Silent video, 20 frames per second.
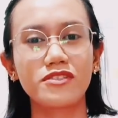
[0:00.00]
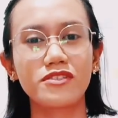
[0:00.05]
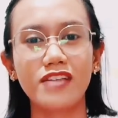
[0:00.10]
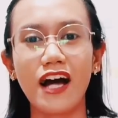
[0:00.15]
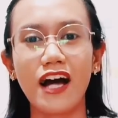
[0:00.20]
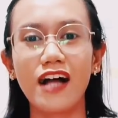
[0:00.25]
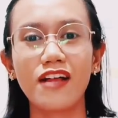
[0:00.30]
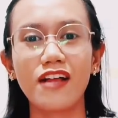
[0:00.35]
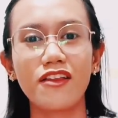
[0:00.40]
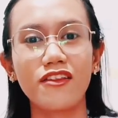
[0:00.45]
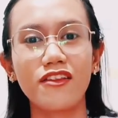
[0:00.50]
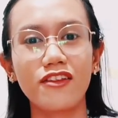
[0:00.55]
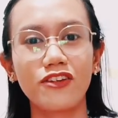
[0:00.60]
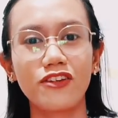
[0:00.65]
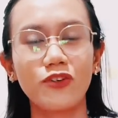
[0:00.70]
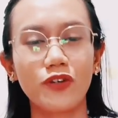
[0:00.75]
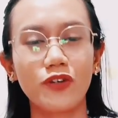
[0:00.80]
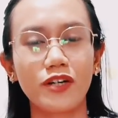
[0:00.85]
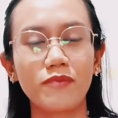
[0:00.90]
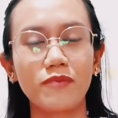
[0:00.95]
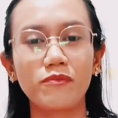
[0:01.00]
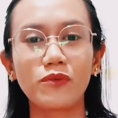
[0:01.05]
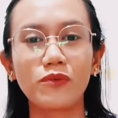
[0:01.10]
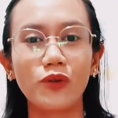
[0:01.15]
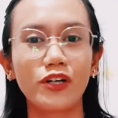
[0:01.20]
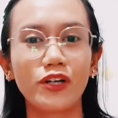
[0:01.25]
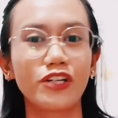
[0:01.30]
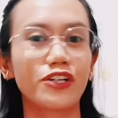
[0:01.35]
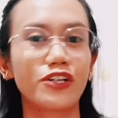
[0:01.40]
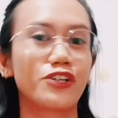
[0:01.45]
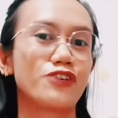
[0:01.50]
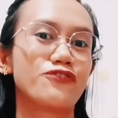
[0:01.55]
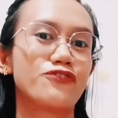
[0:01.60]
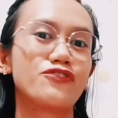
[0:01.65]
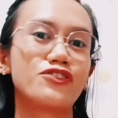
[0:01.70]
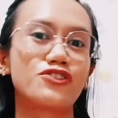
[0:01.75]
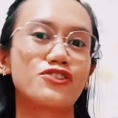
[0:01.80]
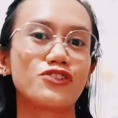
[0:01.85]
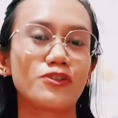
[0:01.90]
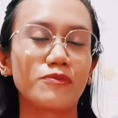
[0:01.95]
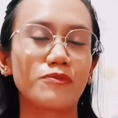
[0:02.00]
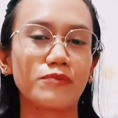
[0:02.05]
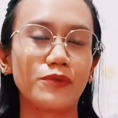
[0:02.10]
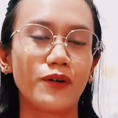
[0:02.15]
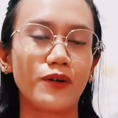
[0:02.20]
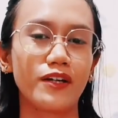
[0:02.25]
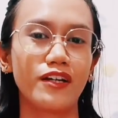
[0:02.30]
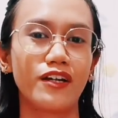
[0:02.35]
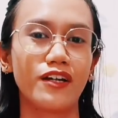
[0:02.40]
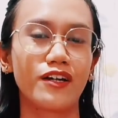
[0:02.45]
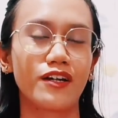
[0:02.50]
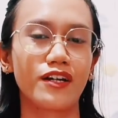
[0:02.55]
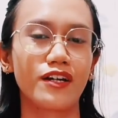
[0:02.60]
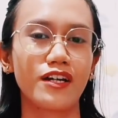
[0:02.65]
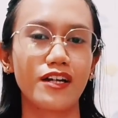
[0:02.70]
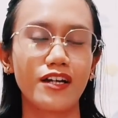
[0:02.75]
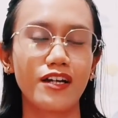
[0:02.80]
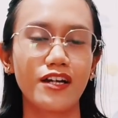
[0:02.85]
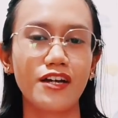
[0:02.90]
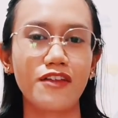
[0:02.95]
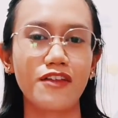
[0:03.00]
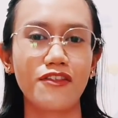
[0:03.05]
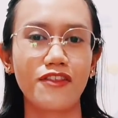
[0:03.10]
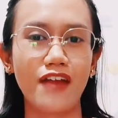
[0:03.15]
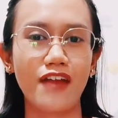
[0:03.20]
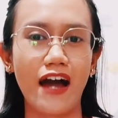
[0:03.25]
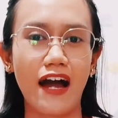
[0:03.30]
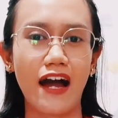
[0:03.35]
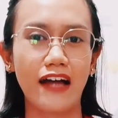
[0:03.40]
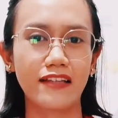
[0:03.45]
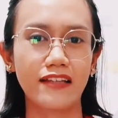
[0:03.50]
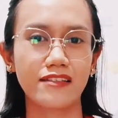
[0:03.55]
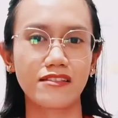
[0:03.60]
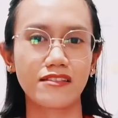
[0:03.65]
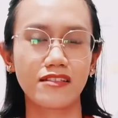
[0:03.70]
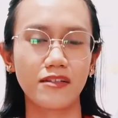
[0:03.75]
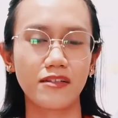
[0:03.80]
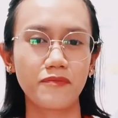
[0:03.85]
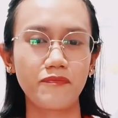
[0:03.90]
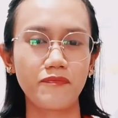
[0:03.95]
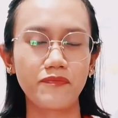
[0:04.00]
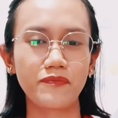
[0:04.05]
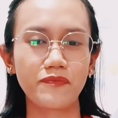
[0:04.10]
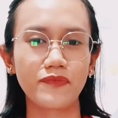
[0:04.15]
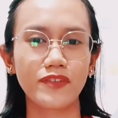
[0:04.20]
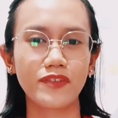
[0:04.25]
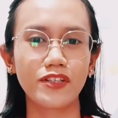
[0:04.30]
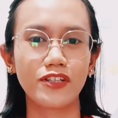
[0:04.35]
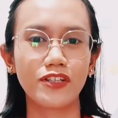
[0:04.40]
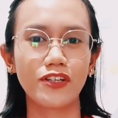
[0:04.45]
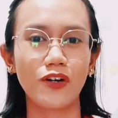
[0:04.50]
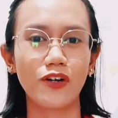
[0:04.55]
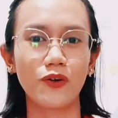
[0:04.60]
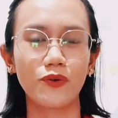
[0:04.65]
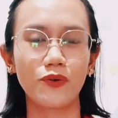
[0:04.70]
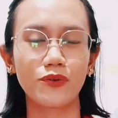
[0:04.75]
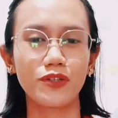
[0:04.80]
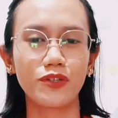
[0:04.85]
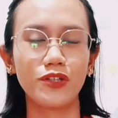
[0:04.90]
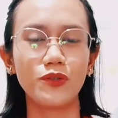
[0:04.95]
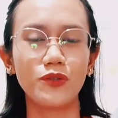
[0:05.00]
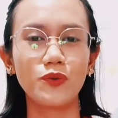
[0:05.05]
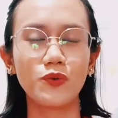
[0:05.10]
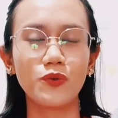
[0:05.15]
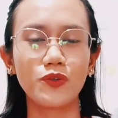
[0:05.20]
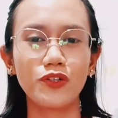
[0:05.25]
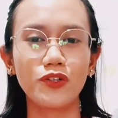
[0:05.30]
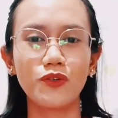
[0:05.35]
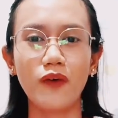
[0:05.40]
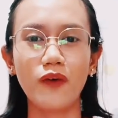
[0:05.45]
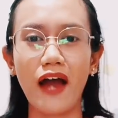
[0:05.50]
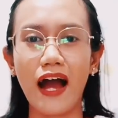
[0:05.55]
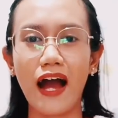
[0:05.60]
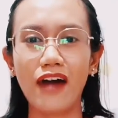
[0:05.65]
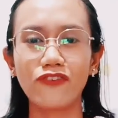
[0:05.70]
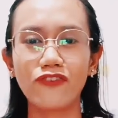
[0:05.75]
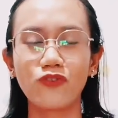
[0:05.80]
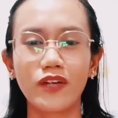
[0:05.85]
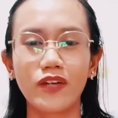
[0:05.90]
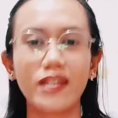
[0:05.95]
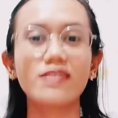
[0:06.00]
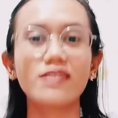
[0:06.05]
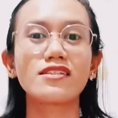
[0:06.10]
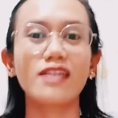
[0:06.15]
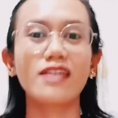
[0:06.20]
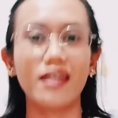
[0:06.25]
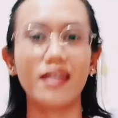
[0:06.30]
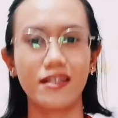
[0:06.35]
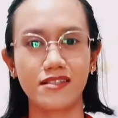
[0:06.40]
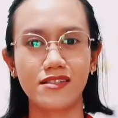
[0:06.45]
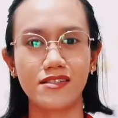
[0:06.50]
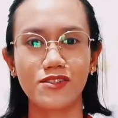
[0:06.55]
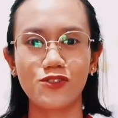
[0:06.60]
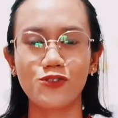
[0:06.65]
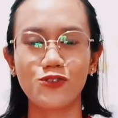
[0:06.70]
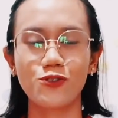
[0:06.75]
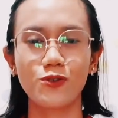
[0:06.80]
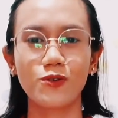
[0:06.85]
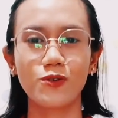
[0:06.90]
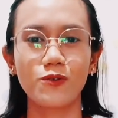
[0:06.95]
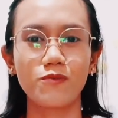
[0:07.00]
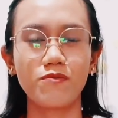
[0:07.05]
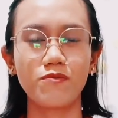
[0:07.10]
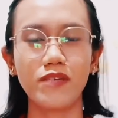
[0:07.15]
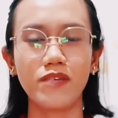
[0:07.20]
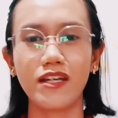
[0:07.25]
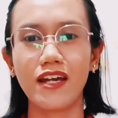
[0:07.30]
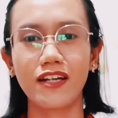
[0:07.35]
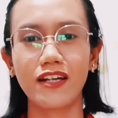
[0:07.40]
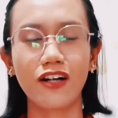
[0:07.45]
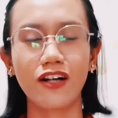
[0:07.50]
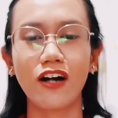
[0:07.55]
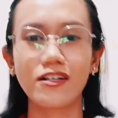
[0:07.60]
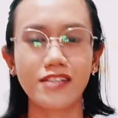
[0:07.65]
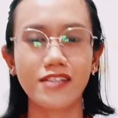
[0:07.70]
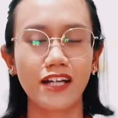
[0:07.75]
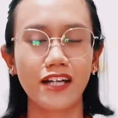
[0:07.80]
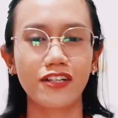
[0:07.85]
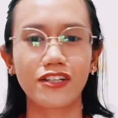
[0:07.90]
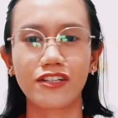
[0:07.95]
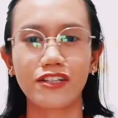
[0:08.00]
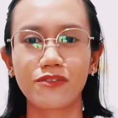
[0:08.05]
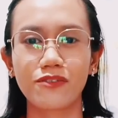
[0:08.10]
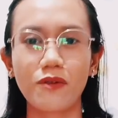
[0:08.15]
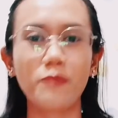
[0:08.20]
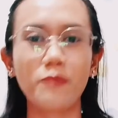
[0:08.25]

tell your employer, your future employer, that you have what it takes to be a call center